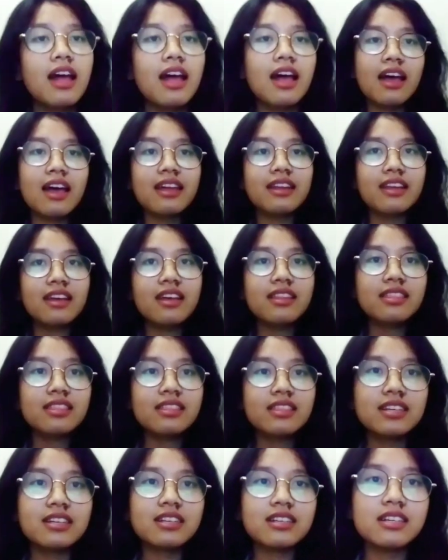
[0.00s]
And
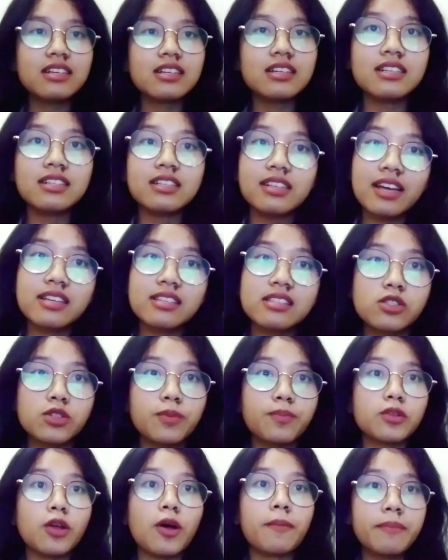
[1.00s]
then the next
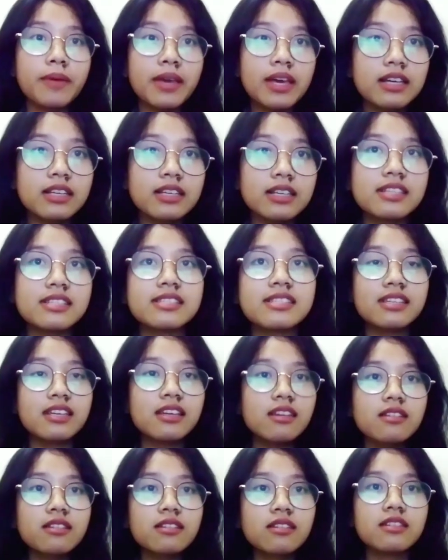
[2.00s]
subtopic,
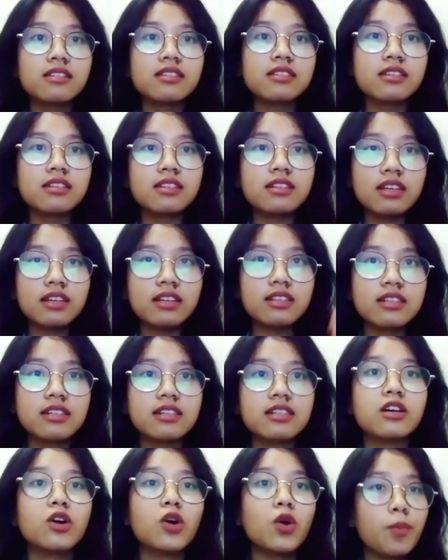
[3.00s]
still in
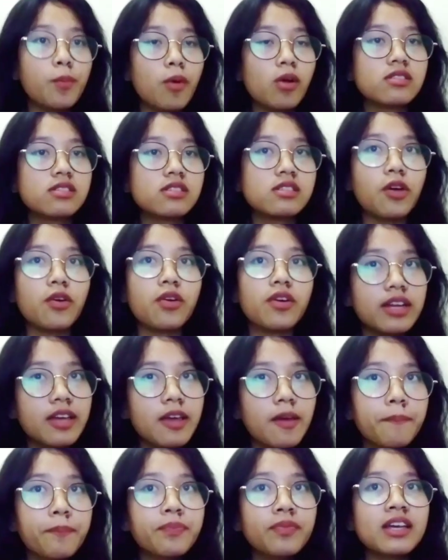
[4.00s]
the Humboldt's theory,